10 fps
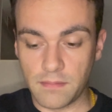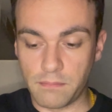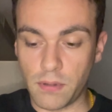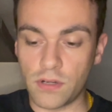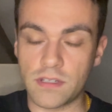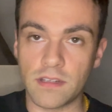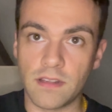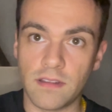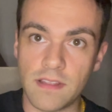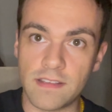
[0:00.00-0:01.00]
but
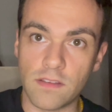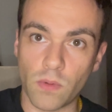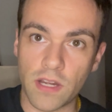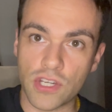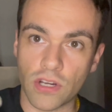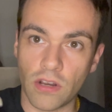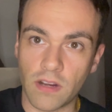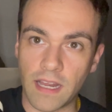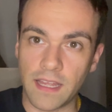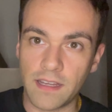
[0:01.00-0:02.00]
this is what it should look
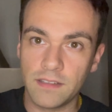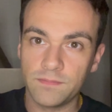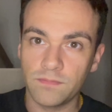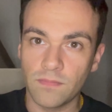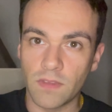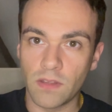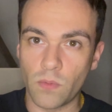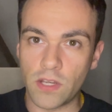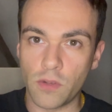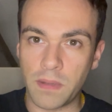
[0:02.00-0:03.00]
like
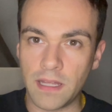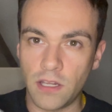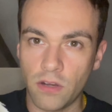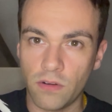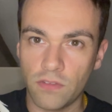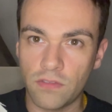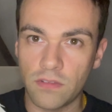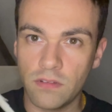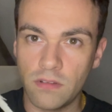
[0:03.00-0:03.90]
when you peel yours.